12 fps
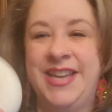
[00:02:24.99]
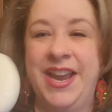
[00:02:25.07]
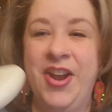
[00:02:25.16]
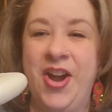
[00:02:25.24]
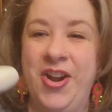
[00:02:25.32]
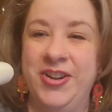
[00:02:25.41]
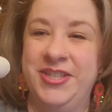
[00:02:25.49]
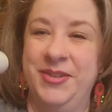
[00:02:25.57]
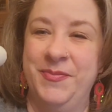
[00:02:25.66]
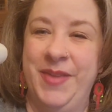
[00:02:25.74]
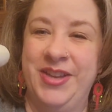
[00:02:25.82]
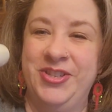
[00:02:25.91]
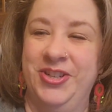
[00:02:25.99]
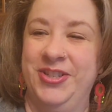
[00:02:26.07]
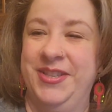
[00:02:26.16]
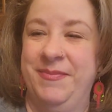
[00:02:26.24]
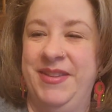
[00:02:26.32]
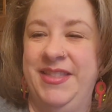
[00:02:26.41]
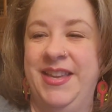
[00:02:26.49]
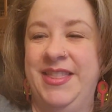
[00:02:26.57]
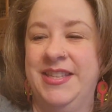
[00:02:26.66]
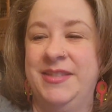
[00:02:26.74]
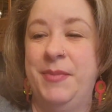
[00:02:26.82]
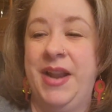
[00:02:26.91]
kind of hard to measure something like this,